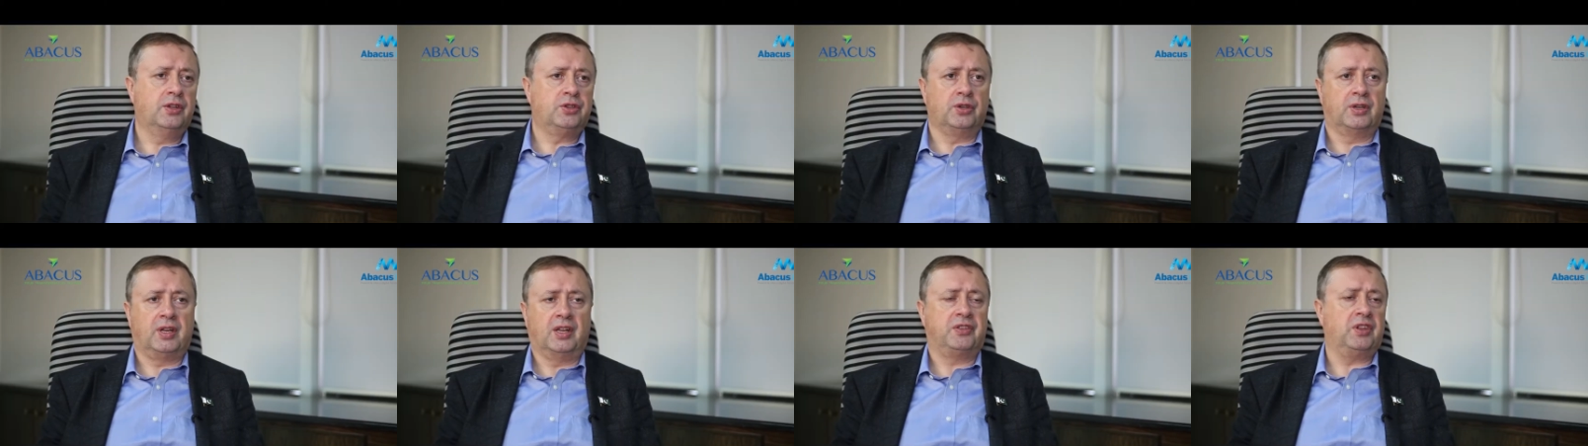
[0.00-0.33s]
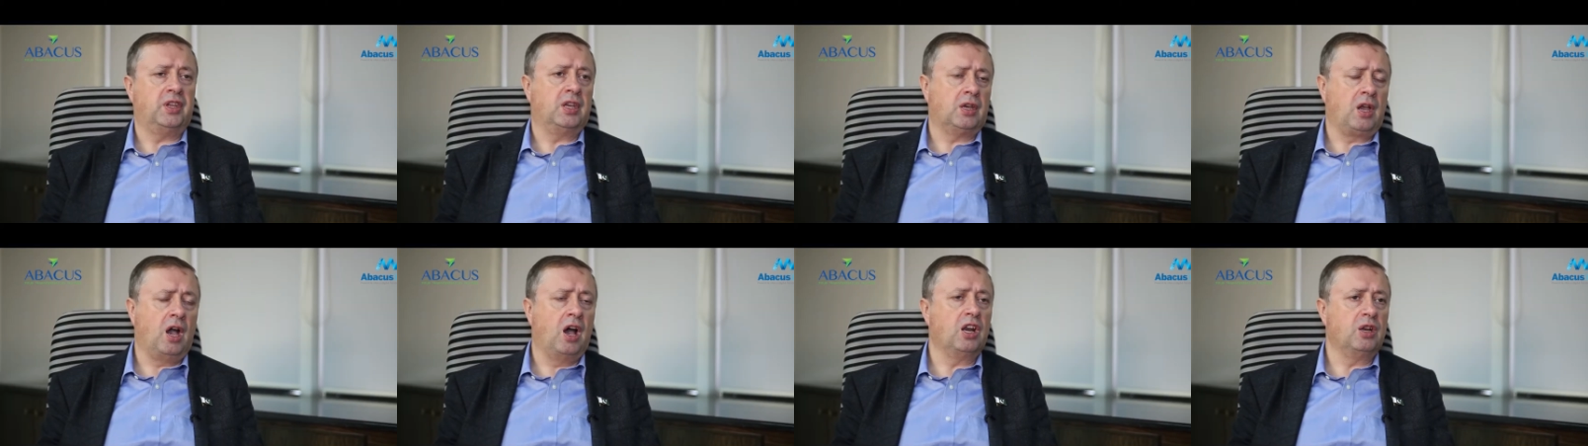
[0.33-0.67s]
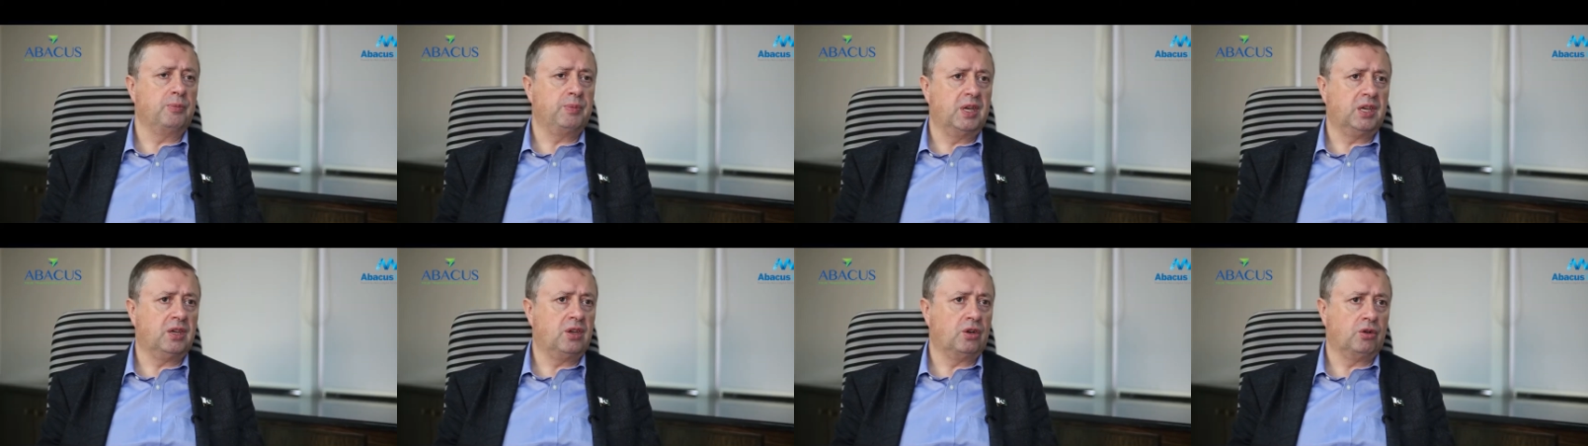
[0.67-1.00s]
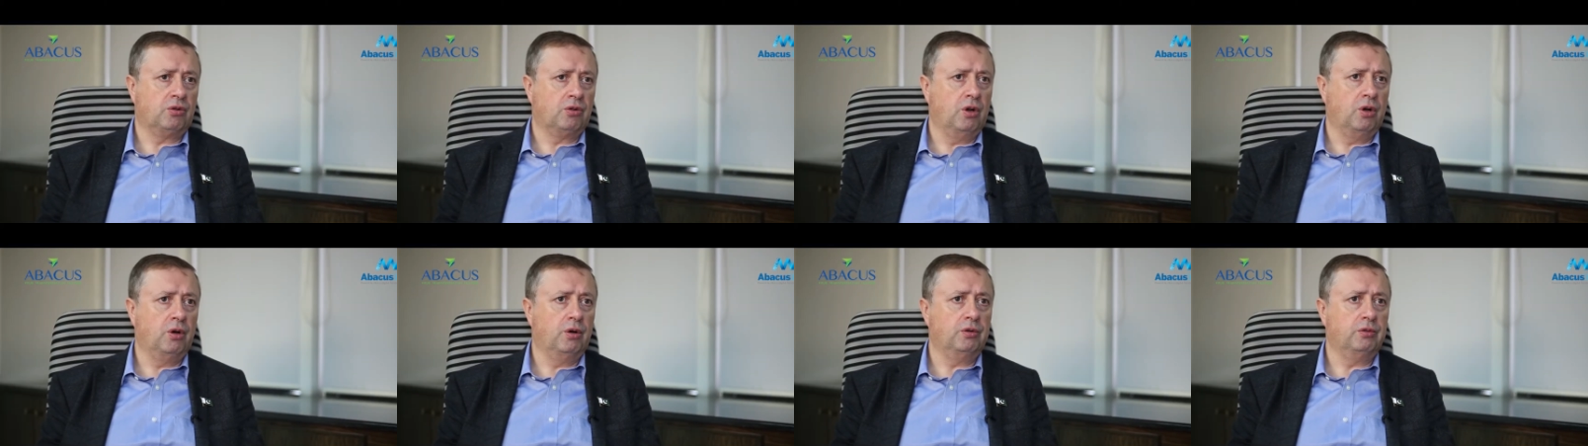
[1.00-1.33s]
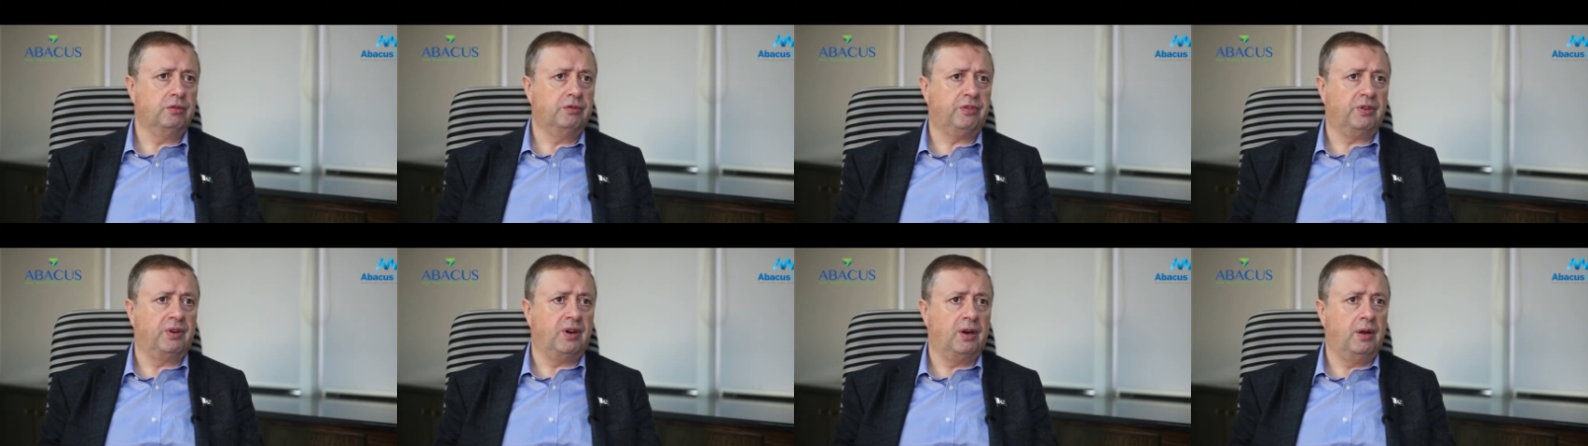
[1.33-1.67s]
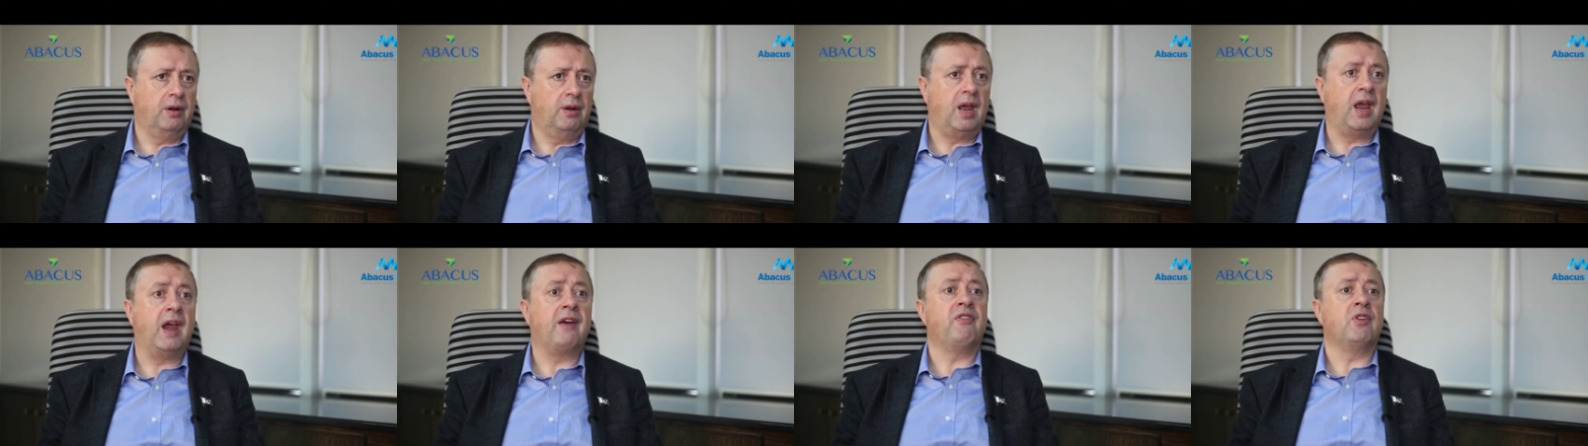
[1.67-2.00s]
so that the economy can grow for
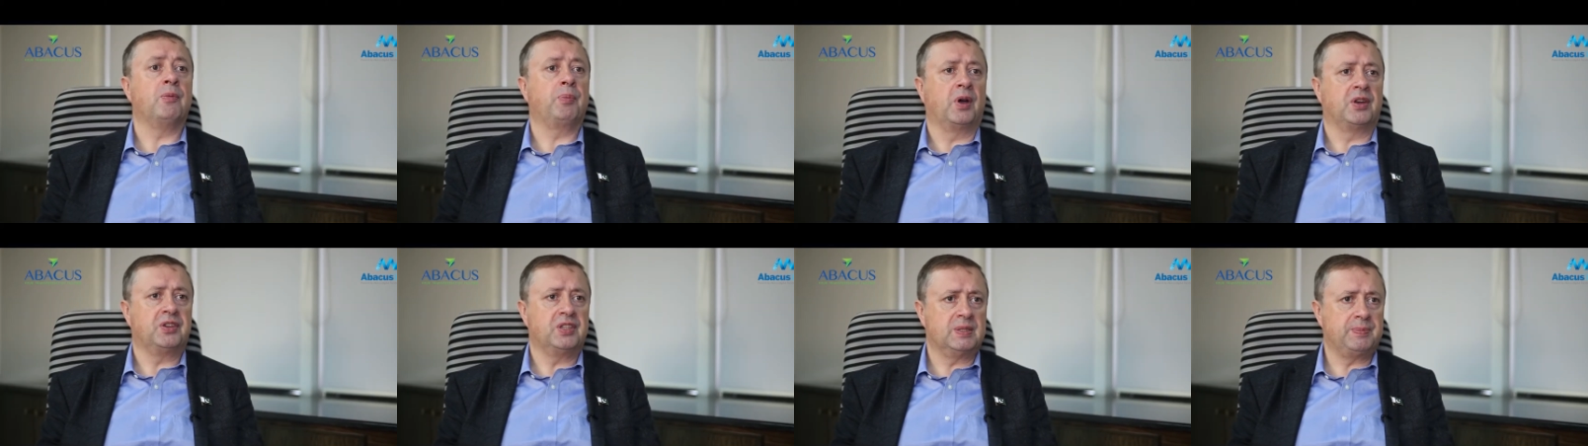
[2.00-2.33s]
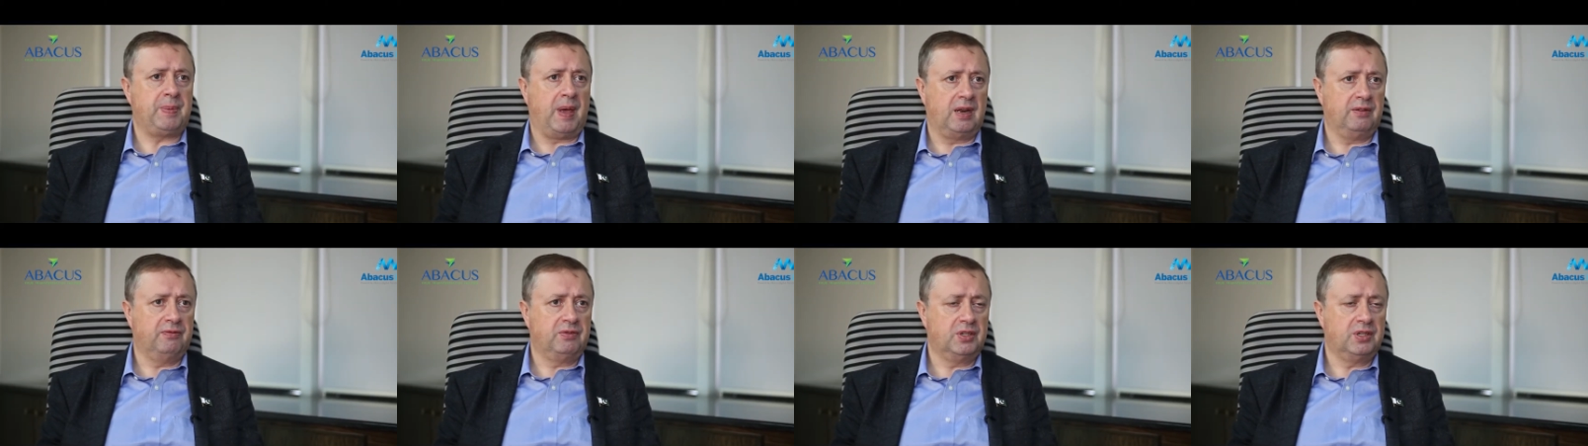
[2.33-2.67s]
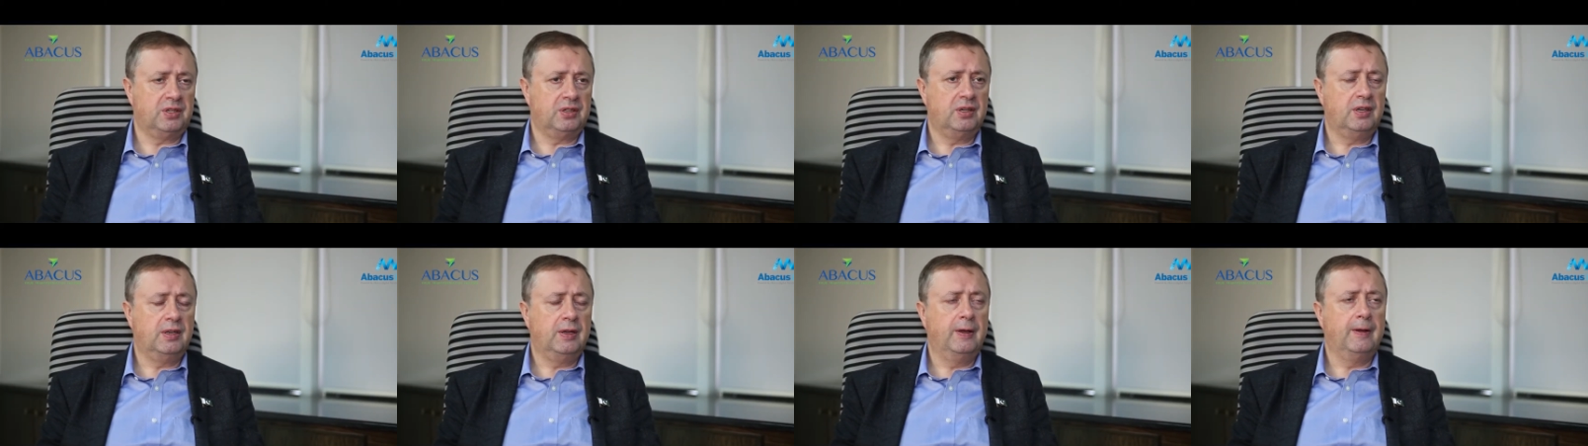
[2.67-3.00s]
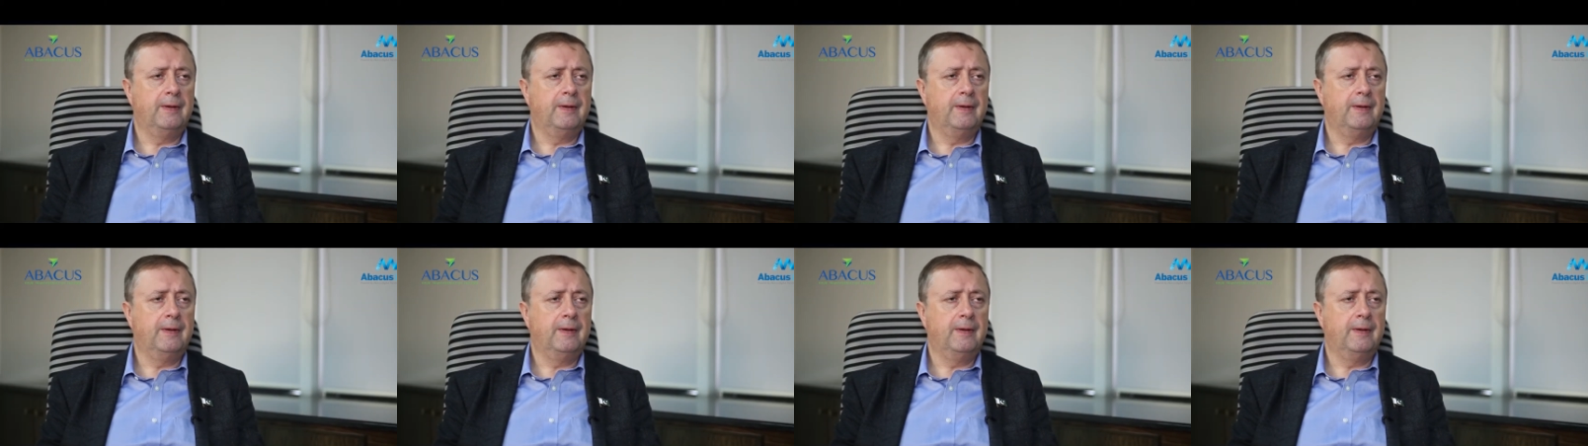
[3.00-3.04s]
everybody's benefit.